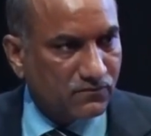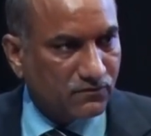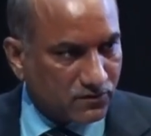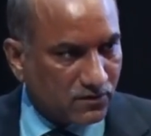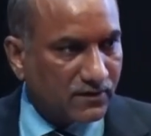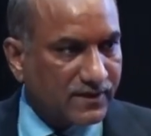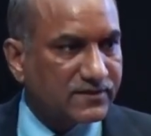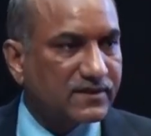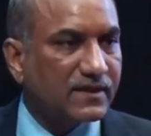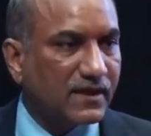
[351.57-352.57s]
for the
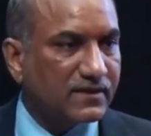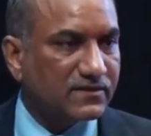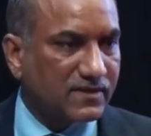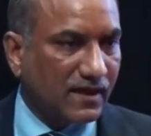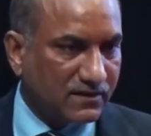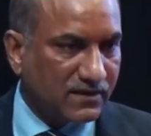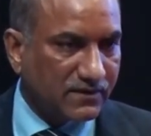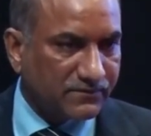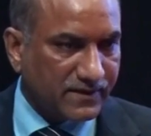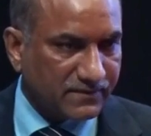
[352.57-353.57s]
occasion and start
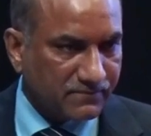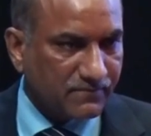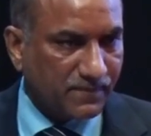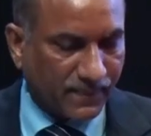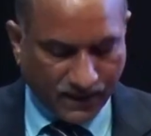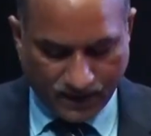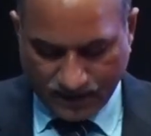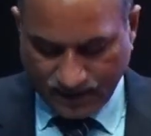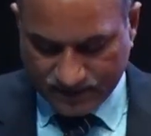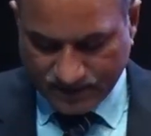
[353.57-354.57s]
delivering,
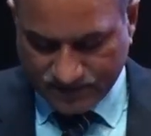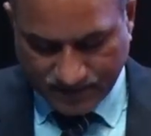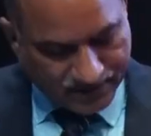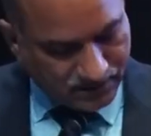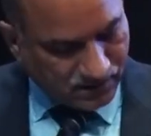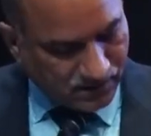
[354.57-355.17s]
as I said,